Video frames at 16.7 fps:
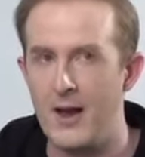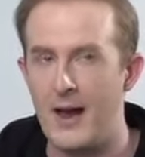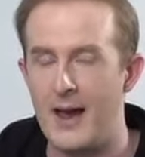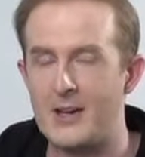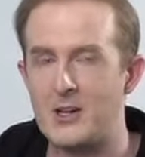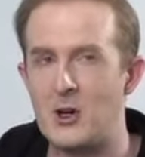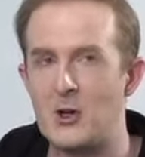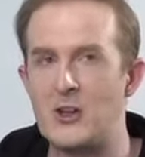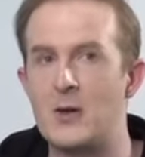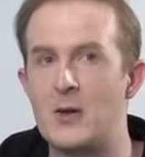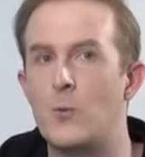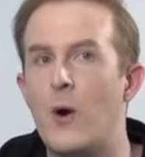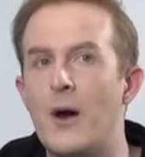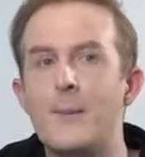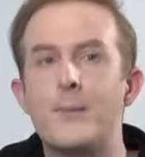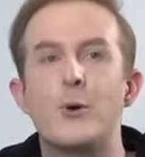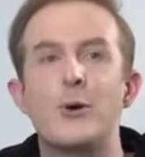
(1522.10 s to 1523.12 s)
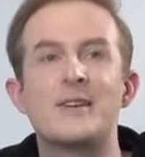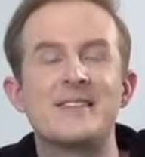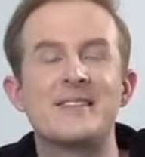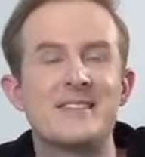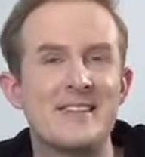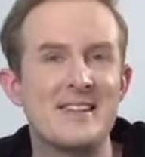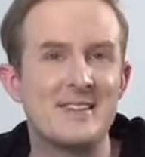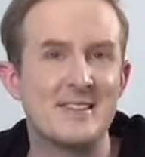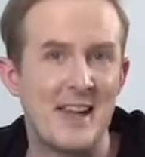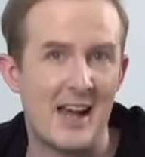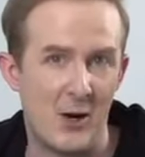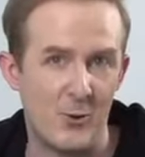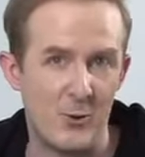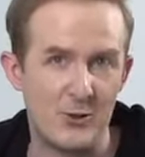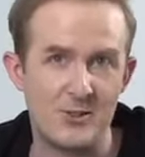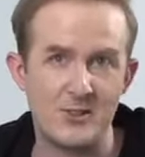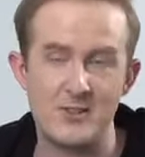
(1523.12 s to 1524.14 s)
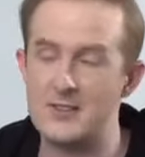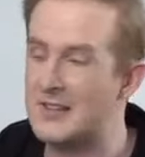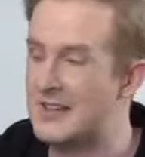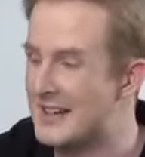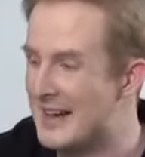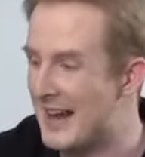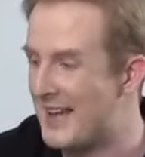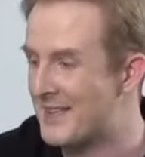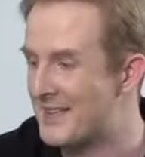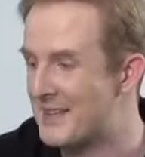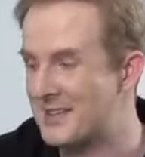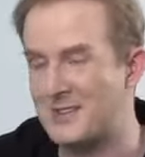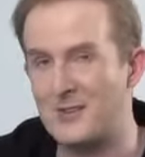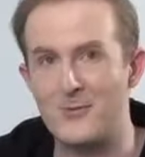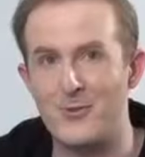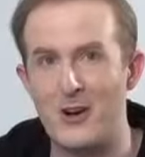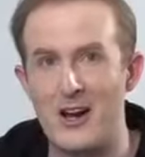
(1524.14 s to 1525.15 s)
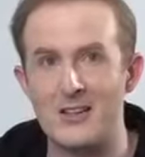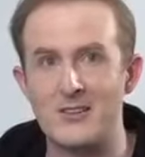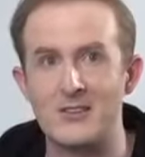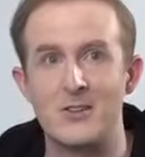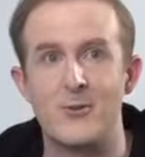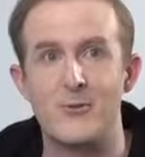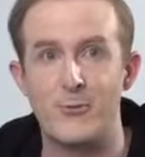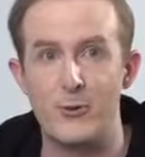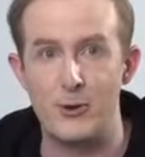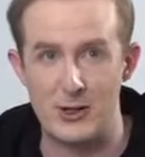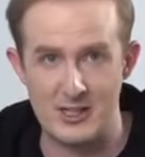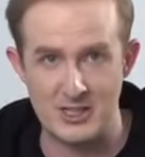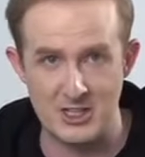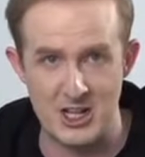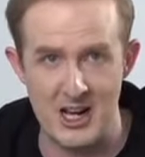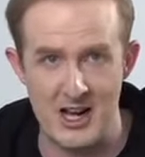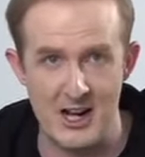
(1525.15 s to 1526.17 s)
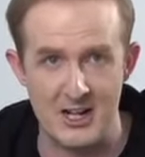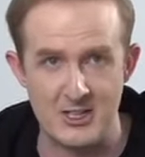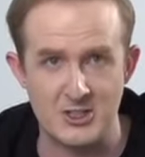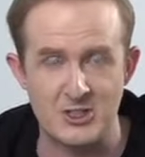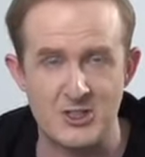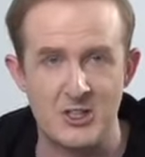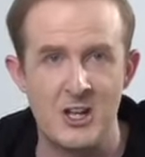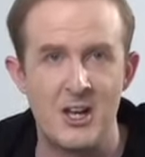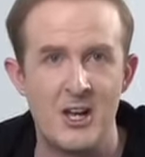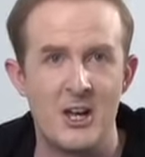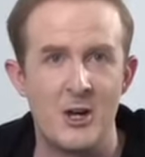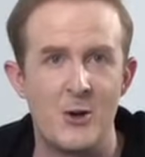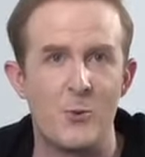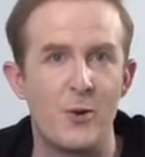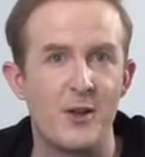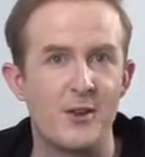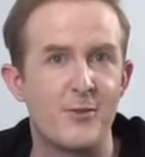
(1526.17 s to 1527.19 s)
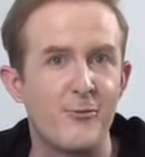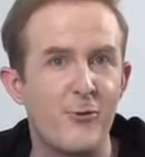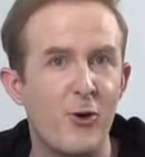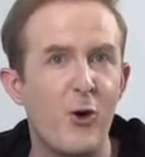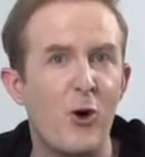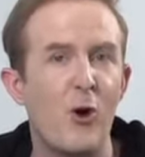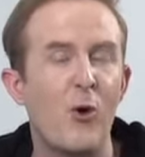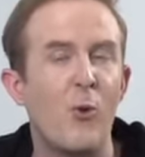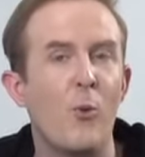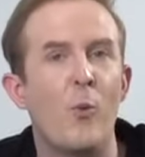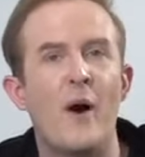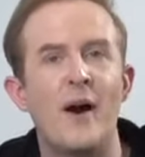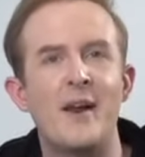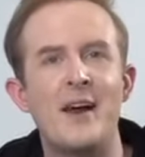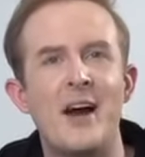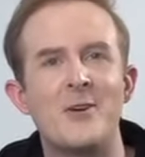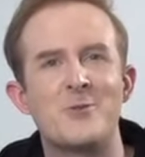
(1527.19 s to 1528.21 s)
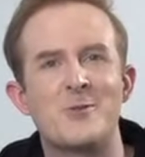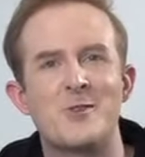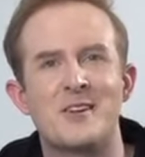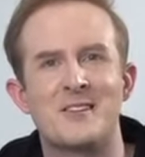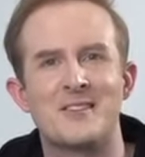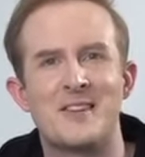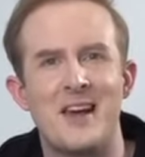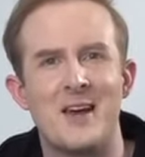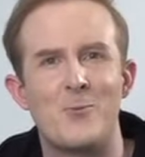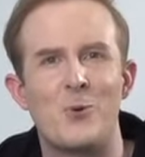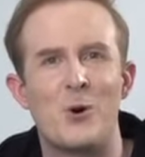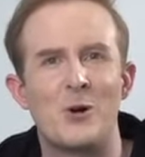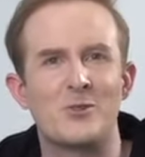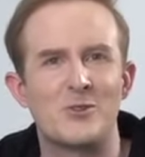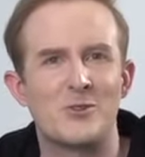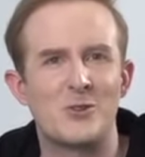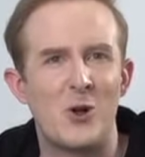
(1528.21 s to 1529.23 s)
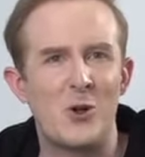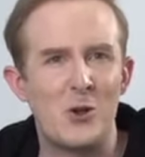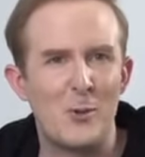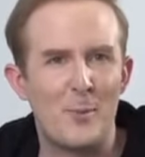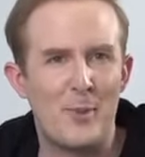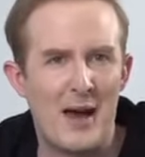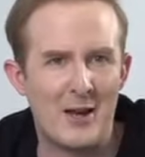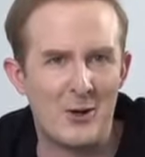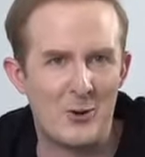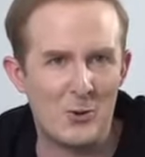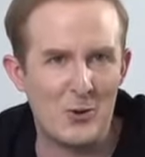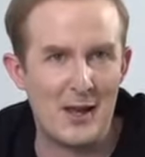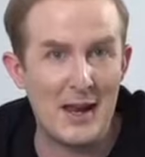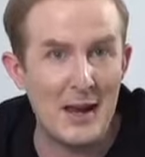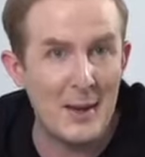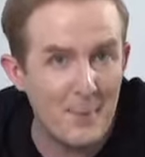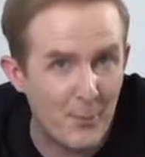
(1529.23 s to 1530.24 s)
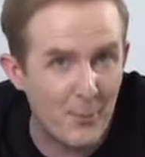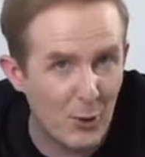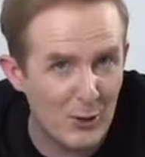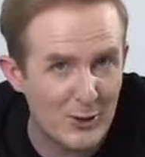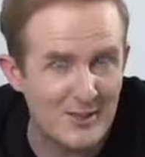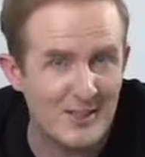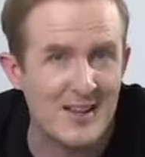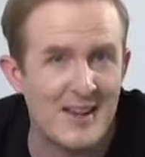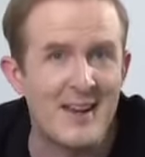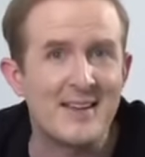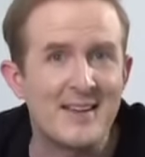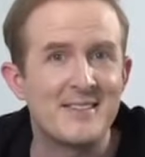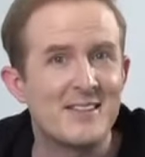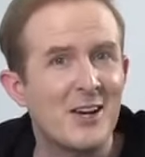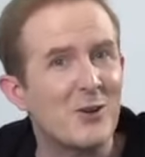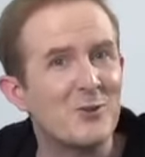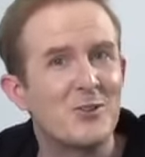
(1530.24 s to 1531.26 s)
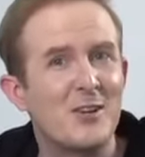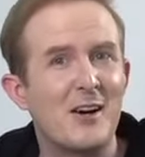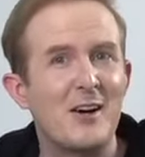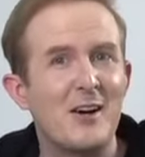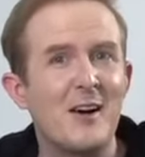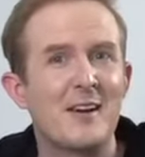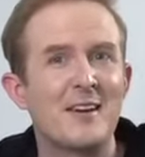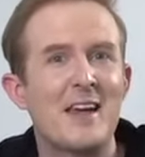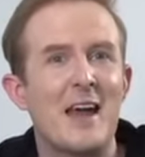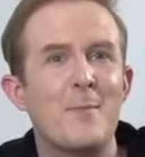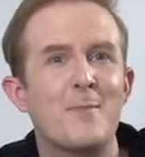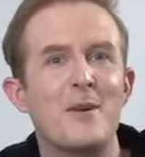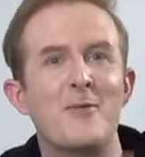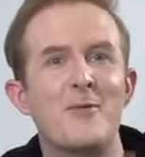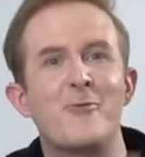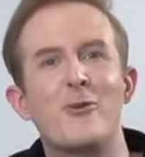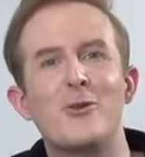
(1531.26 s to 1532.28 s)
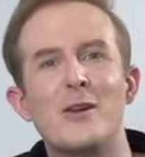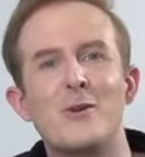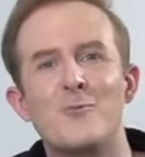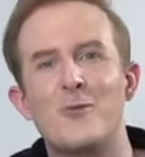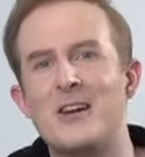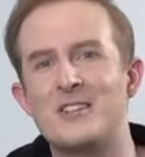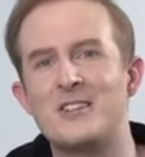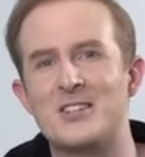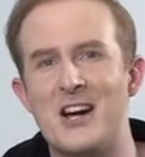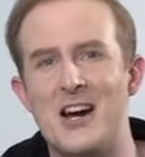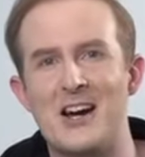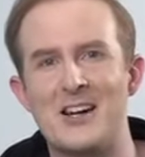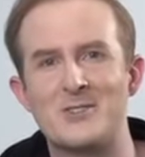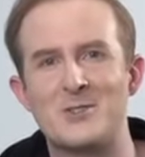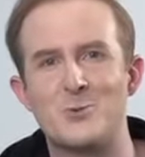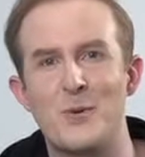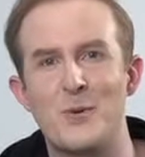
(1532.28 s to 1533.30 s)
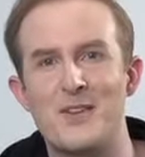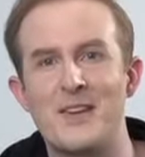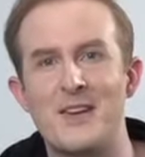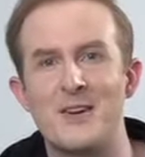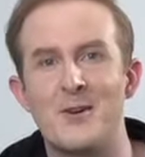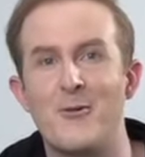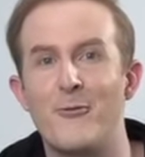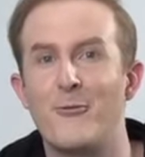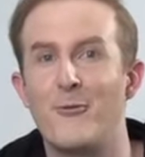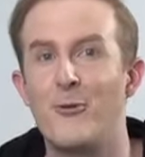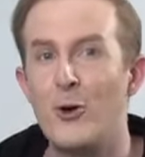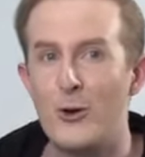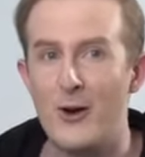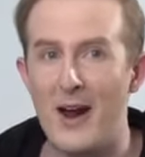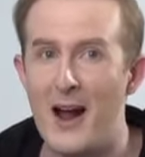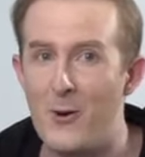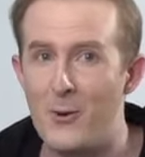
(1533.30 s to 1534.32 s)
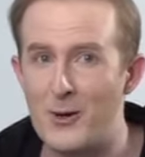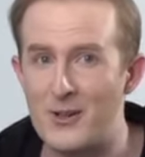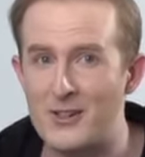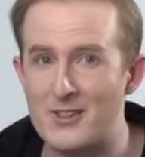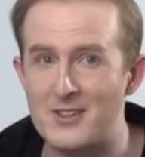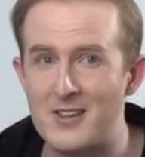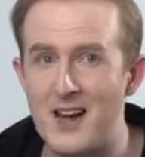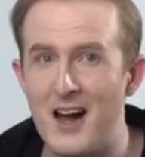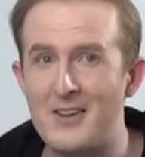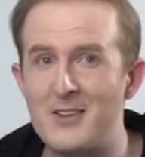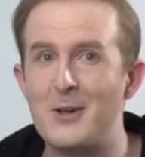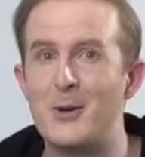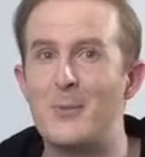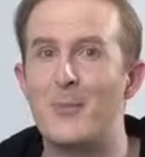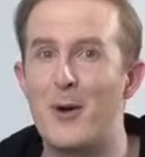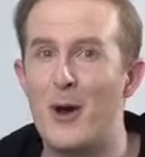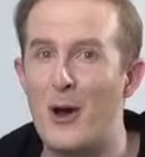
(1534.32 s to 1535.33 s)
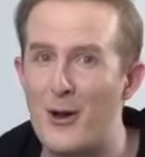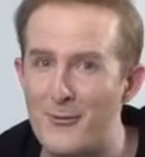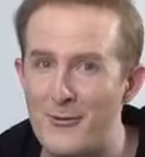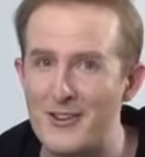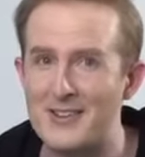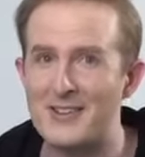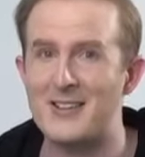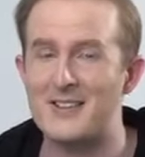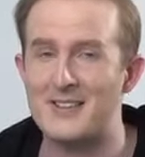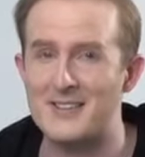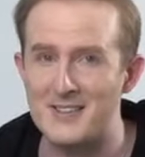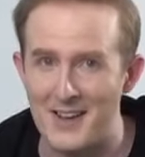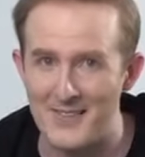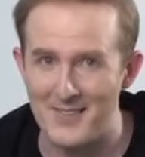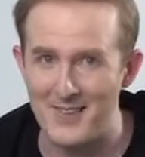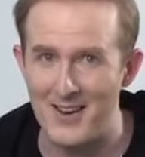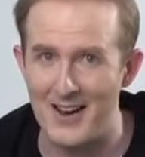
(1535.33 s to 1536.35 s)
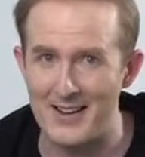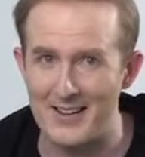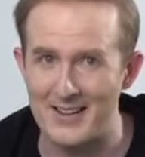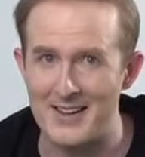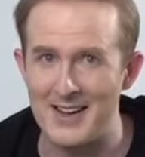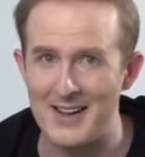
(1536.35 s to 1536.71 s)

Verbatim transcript: and only 1.6 hours to get this device fully charged. With four 110 watt solar panel input, Delta can be fully recharged within four hours under perfect sunlight.